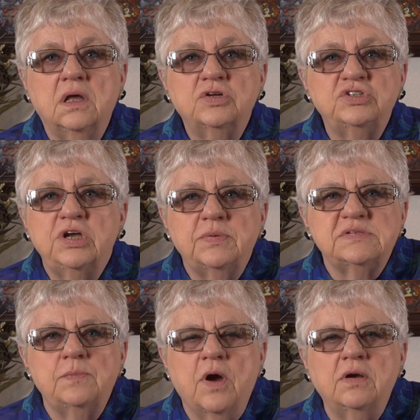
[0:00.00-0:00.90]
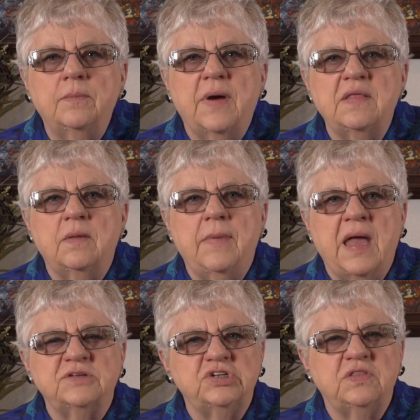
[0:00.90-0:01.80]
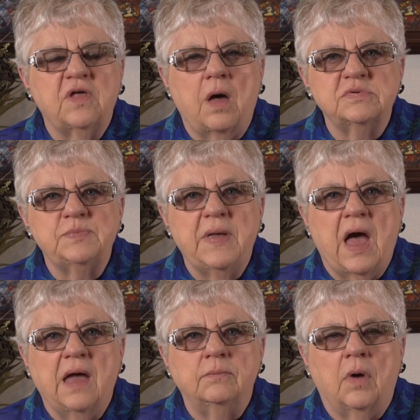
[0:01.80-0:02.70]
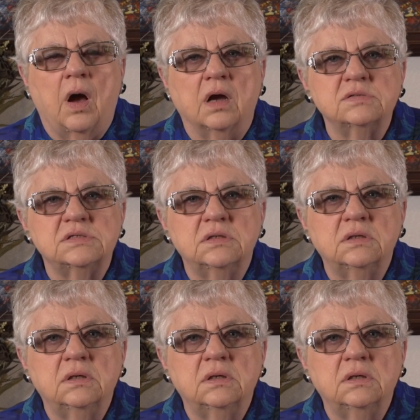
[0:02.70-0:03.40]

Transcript: She was murdered by the man she thought was behind bars.